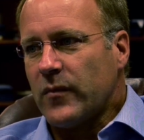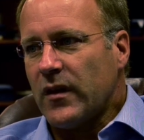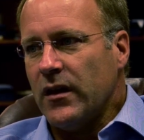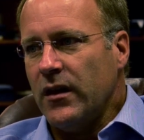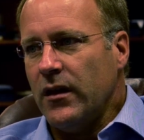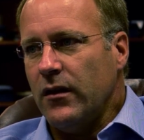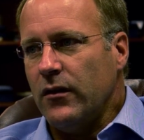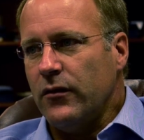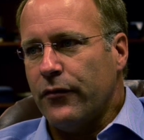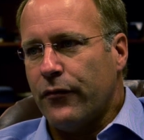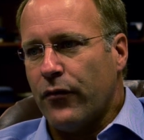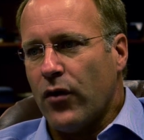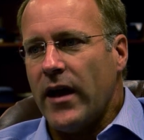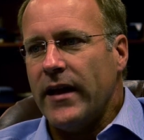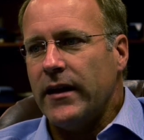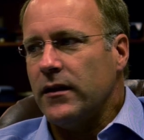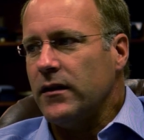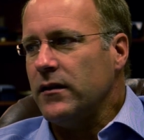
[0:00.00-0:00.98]
he's
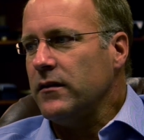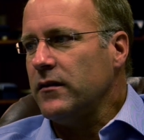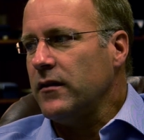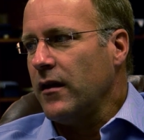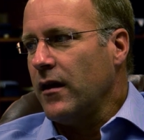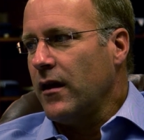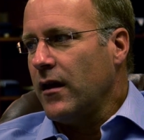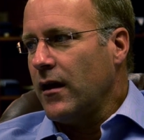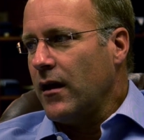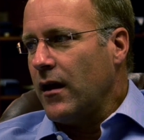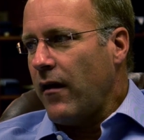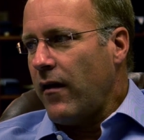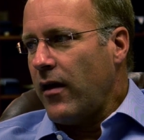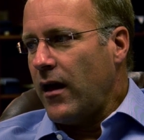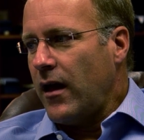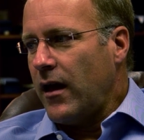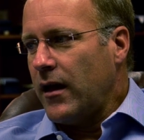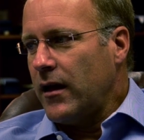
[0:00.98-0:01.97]
frightened,
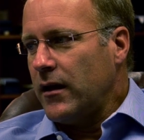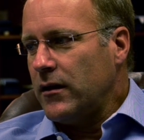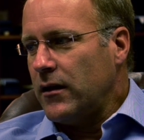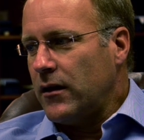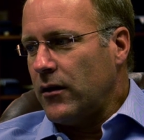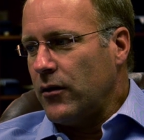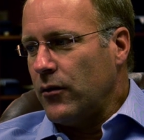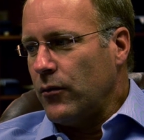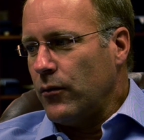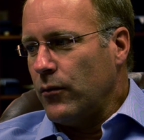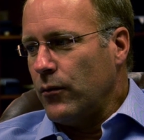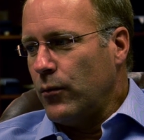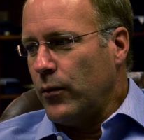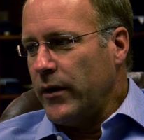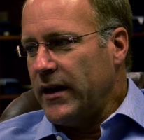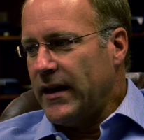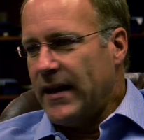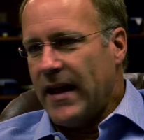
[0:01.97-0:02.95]
and
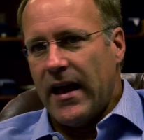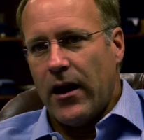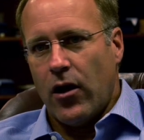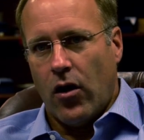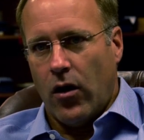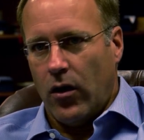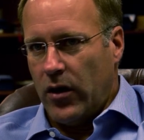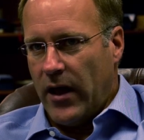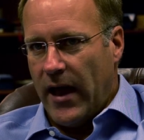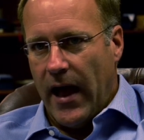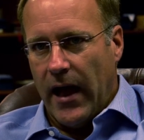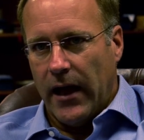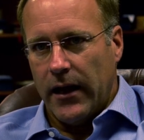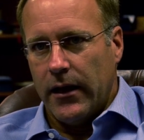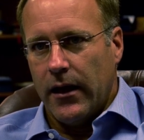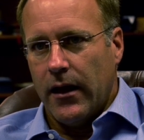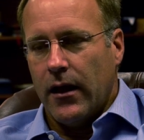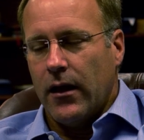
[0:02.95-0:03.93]
we get all that.